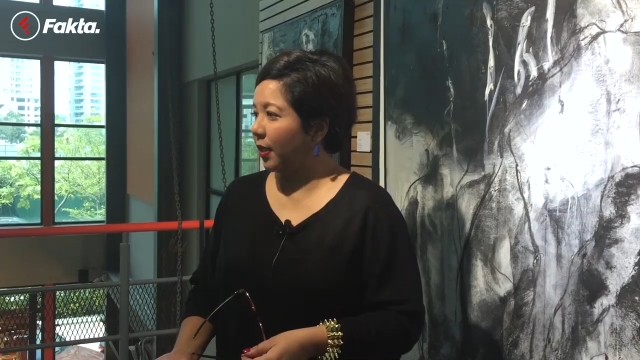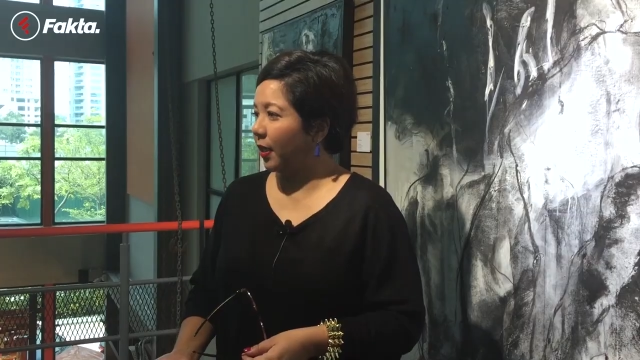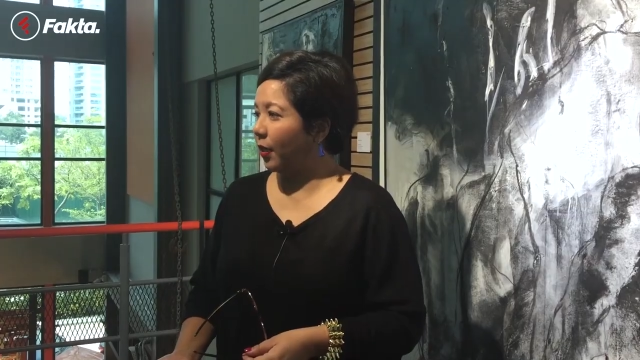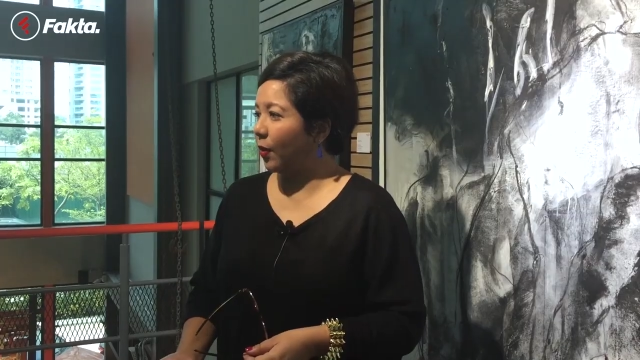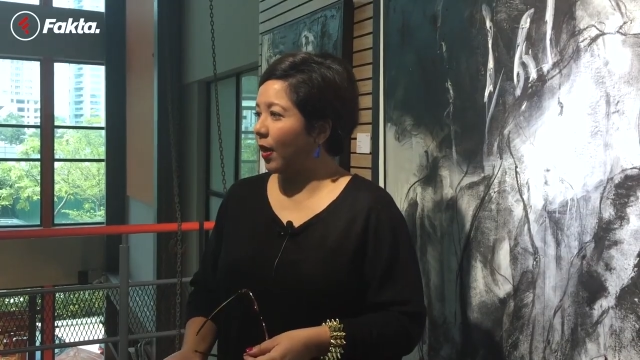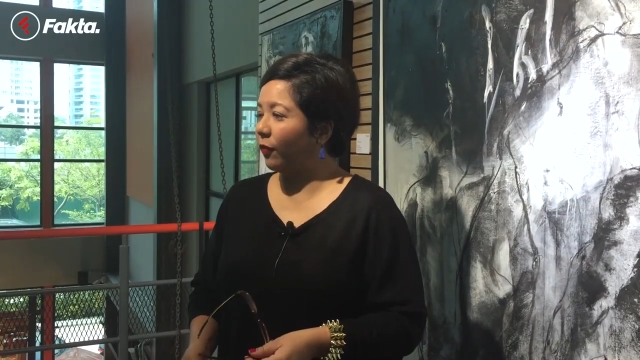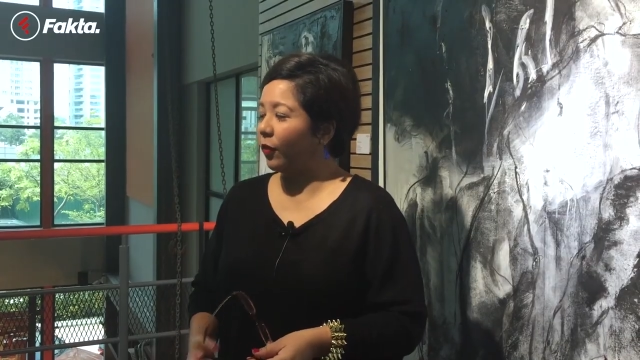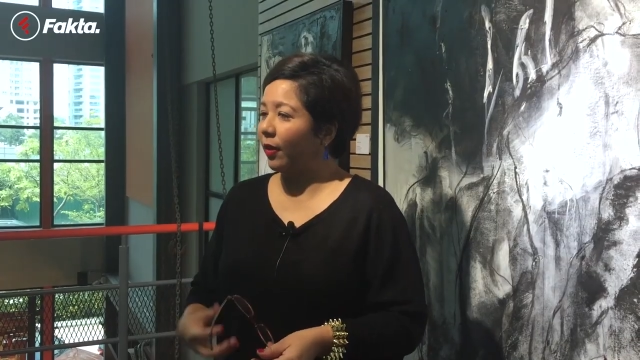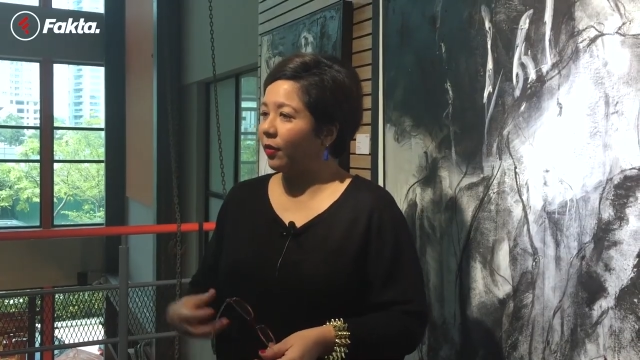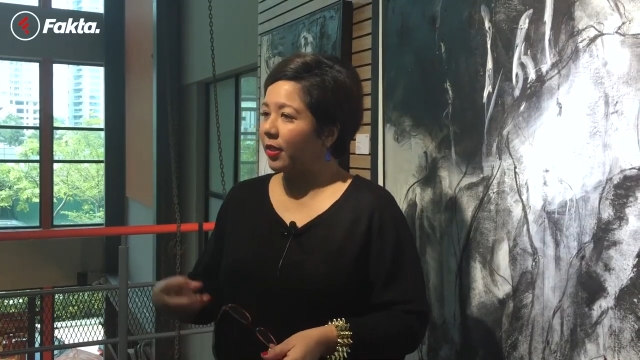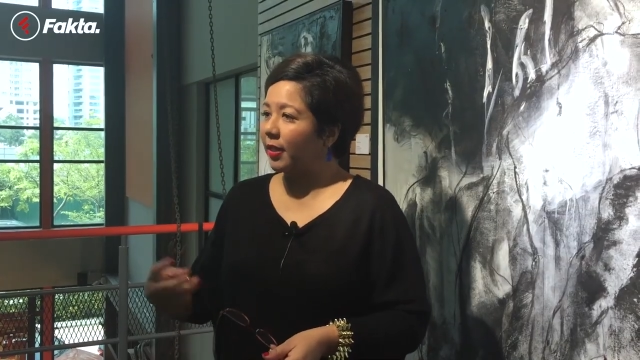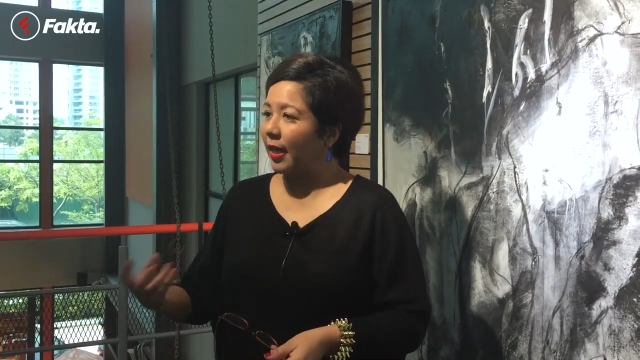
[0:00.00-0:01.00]
You have to
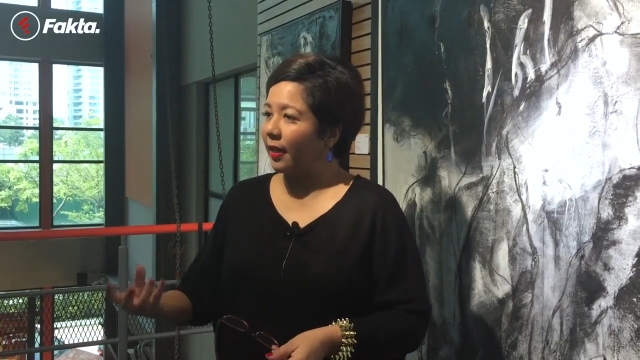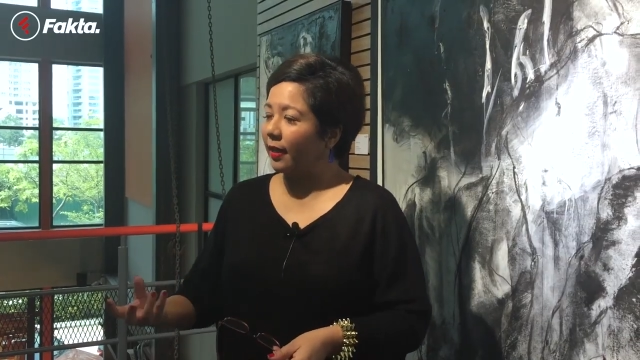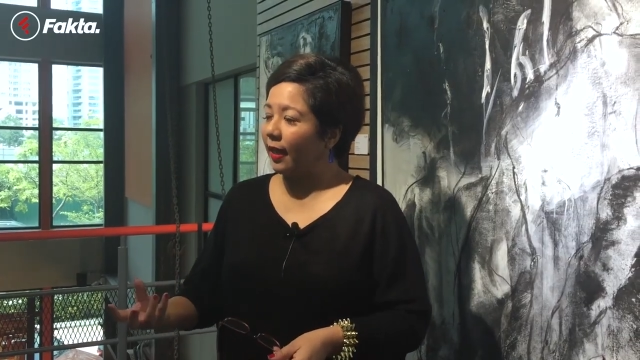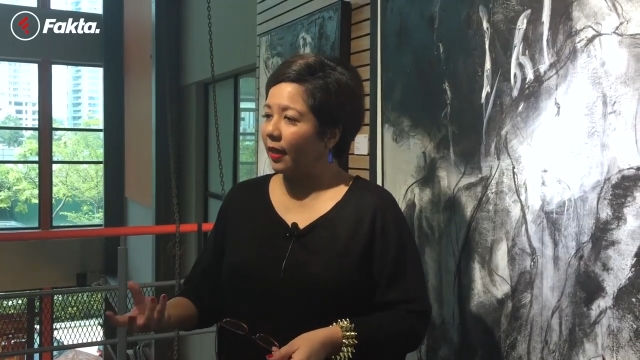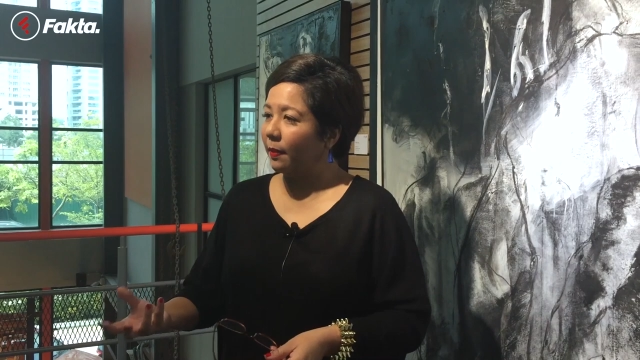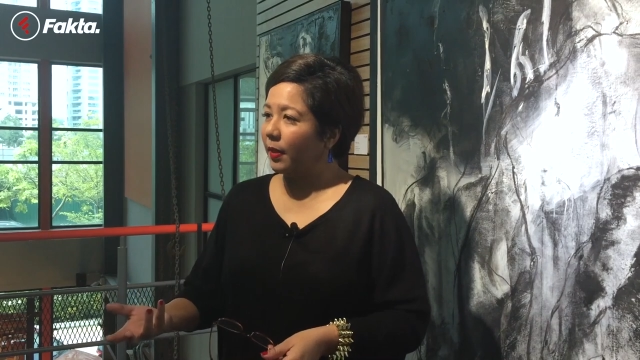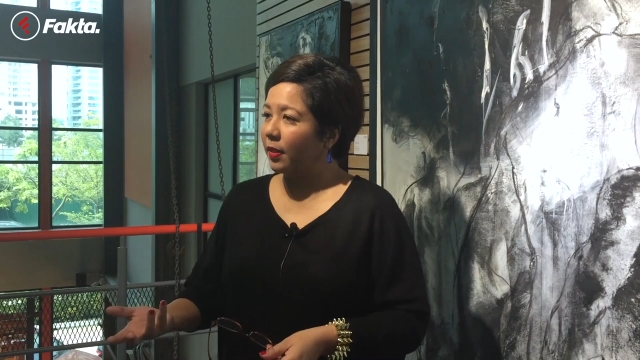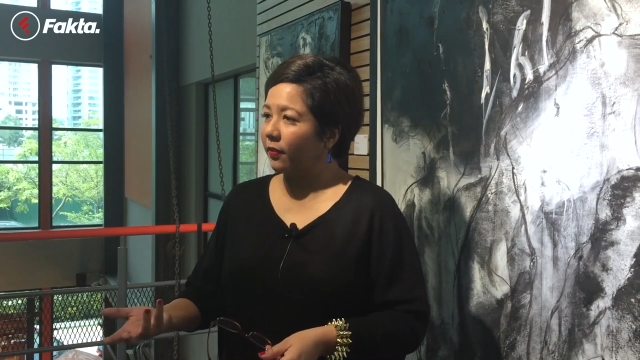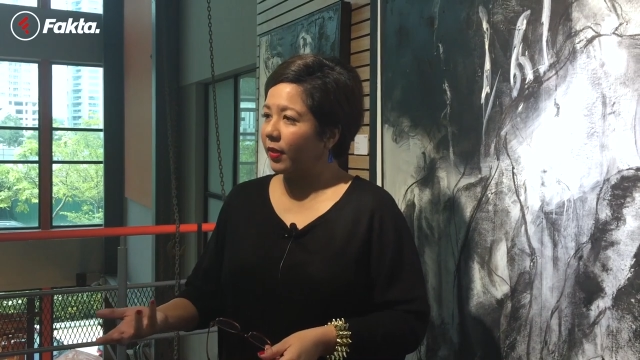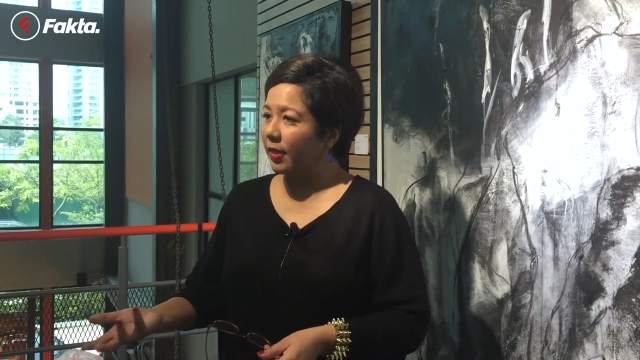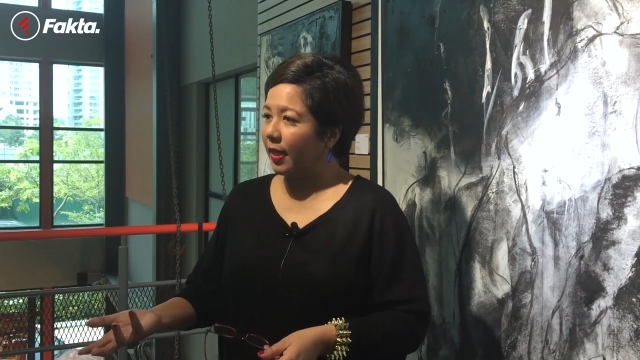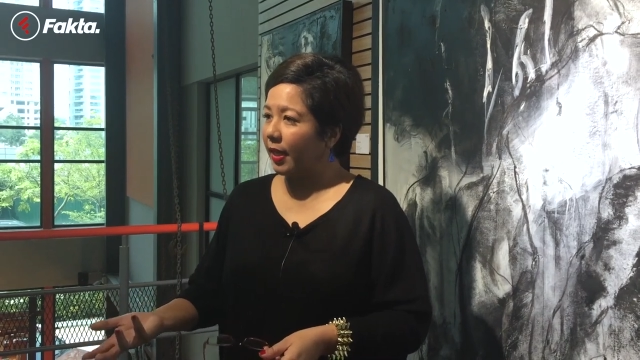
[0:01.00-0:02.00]
understand the elements of
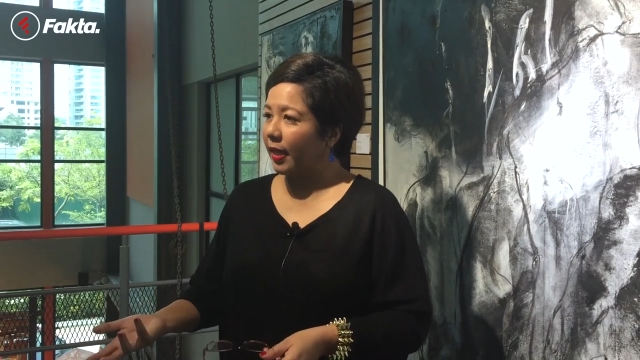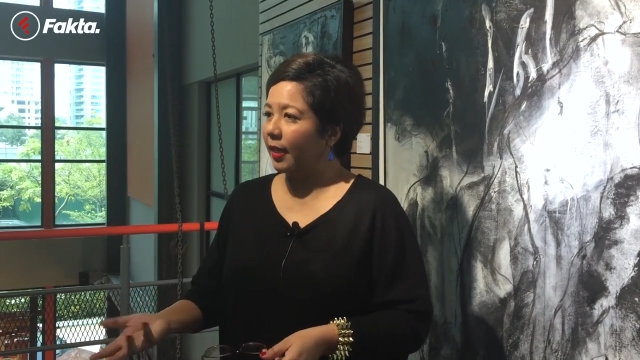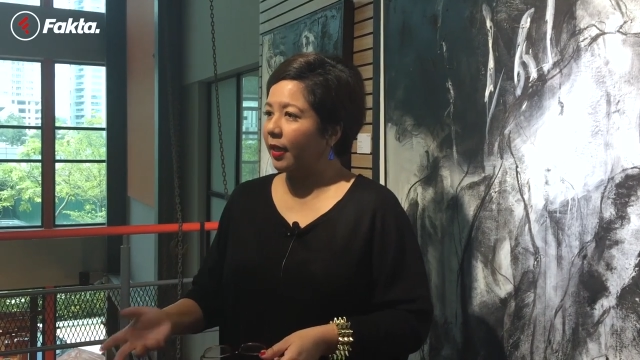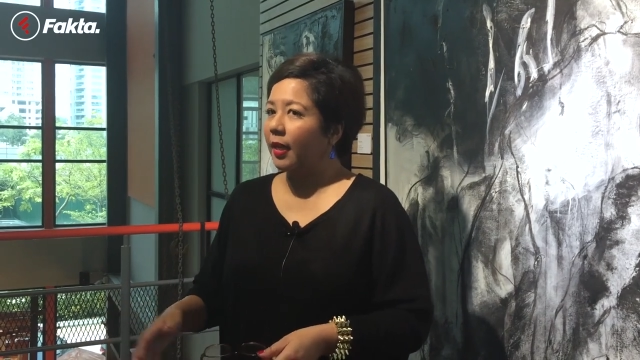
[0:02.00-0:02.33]
design,